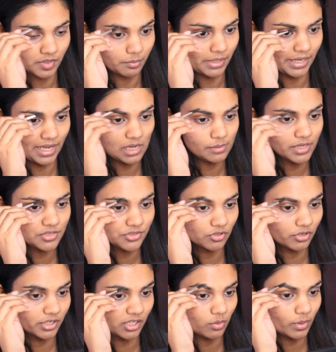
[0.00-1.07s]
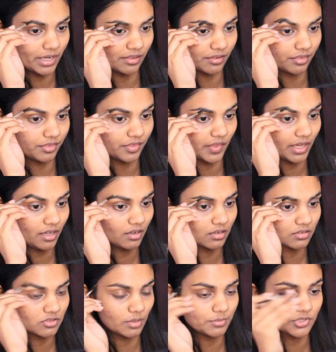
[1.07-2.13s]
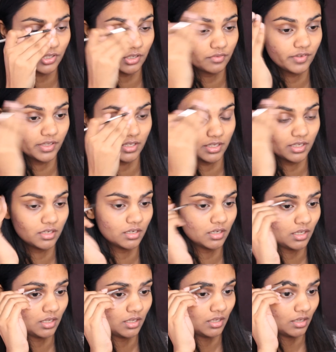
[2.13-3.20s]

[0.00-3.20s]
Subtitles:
My eyebrows are already quite thick, so I'm just going to fill in